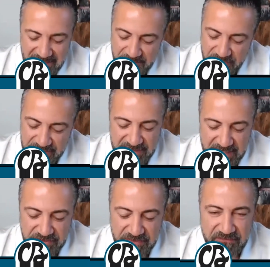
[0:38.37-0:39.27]

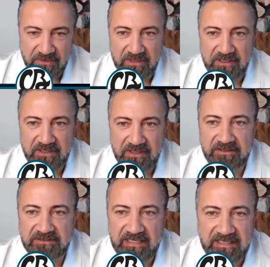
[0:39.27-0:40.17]
appreciate you for
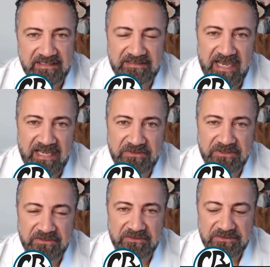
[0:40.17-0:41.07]
taking the time
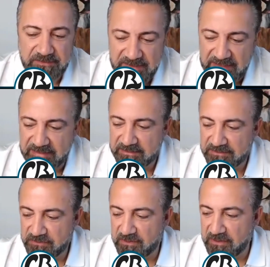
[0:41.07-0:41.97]
to speak
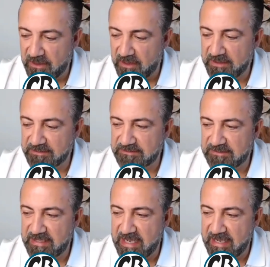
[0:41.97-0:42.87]
to our audience
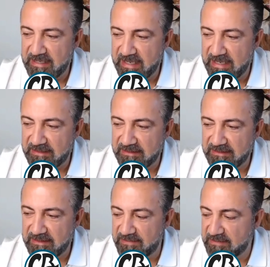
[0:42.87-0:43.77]
today and
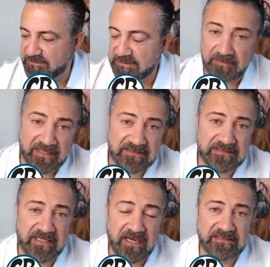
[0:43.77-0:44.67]
giving them some
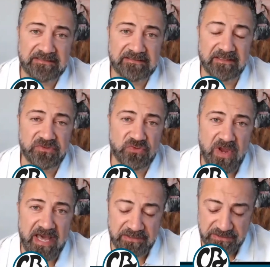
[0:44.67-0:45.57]
insights, some
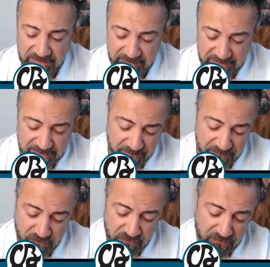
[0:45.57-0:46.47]
strategies, some
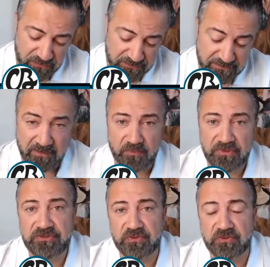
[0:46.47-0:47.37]
tools, some
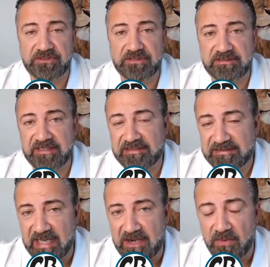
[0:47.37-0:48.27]
resources,
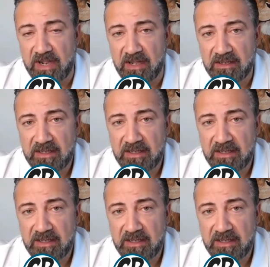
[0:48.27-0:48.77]
etc.,